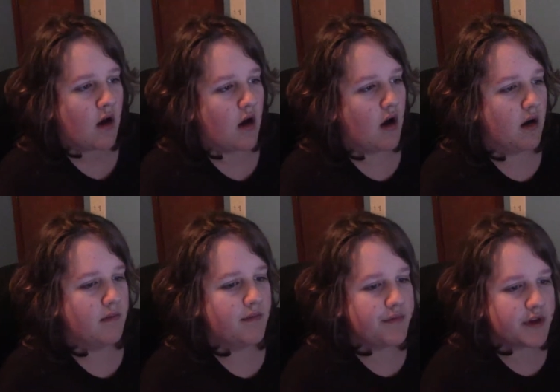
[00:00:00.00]

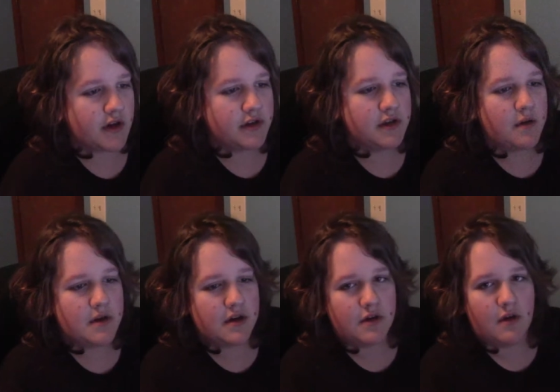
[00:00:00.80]
um,
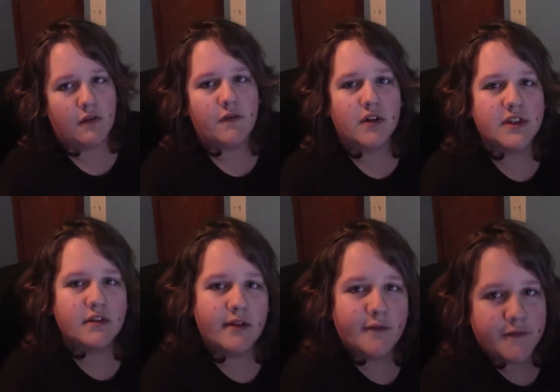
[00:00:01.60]
custodian girl falls in
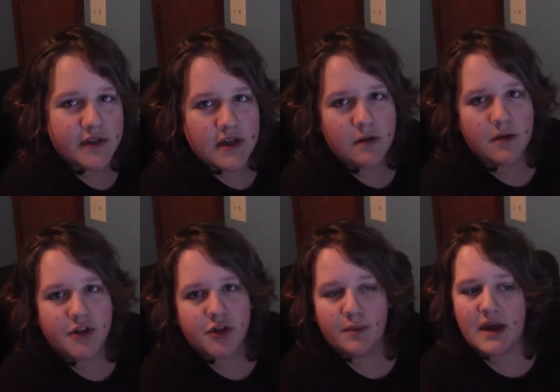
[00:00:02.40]
love with sea
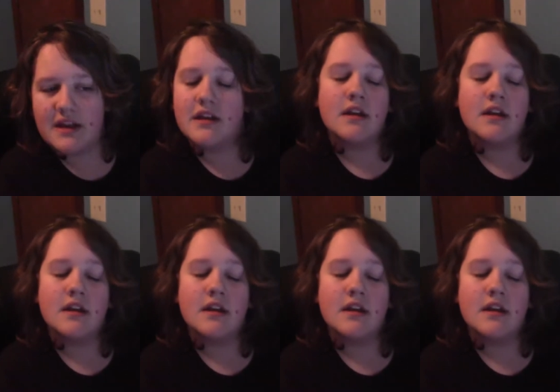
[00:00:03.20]
creature man.